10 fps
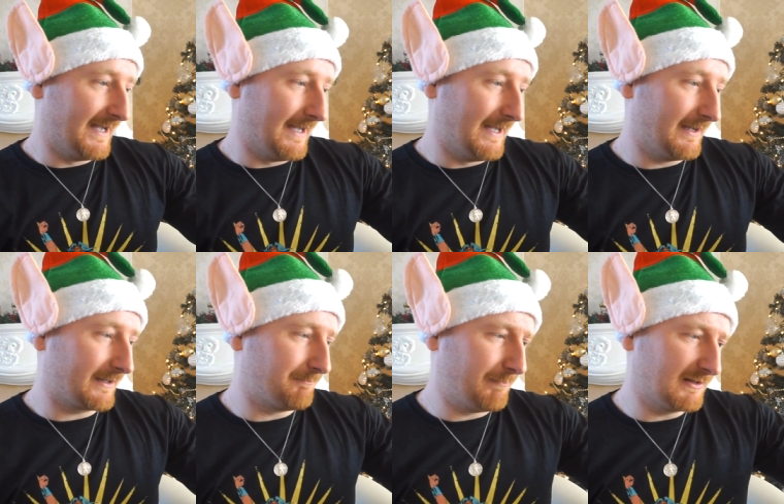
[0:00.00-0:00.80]
I
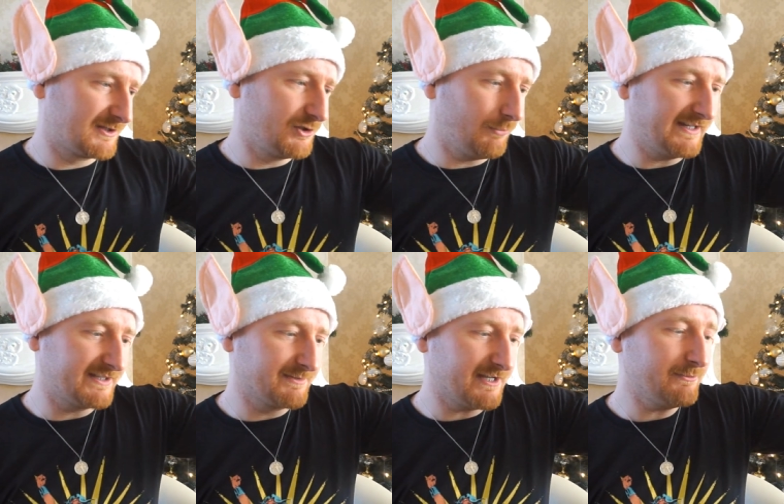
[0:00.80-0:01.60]
got pulled two
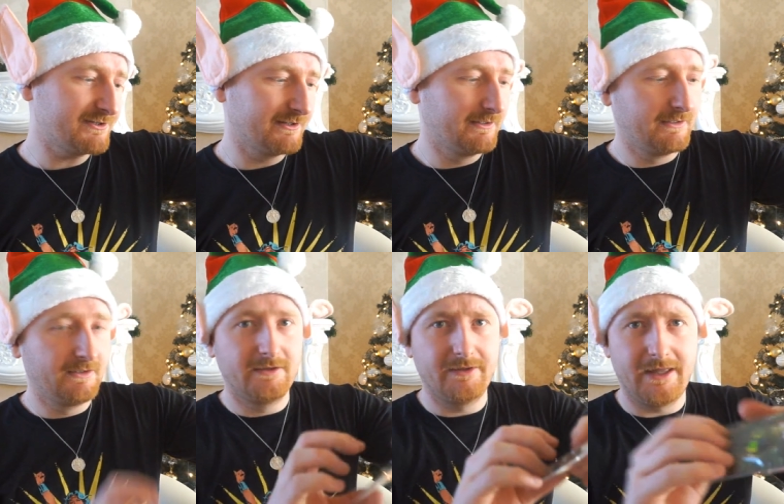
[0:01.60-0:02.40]
items out.
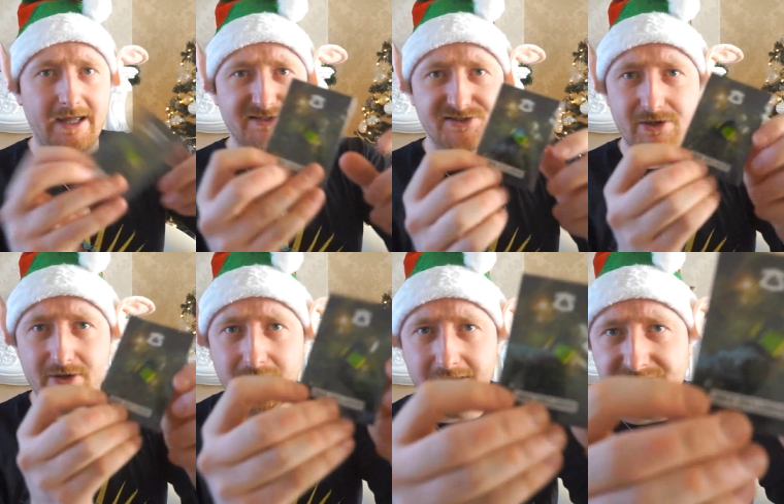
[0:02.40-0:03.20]
That's
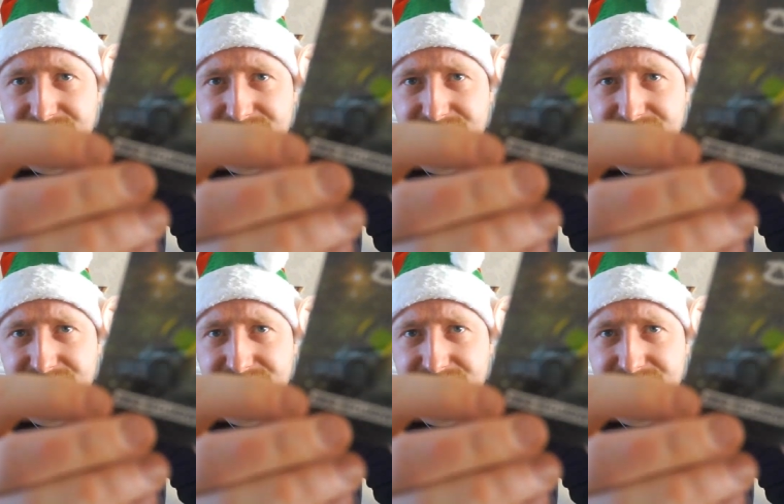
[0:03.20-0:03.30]
the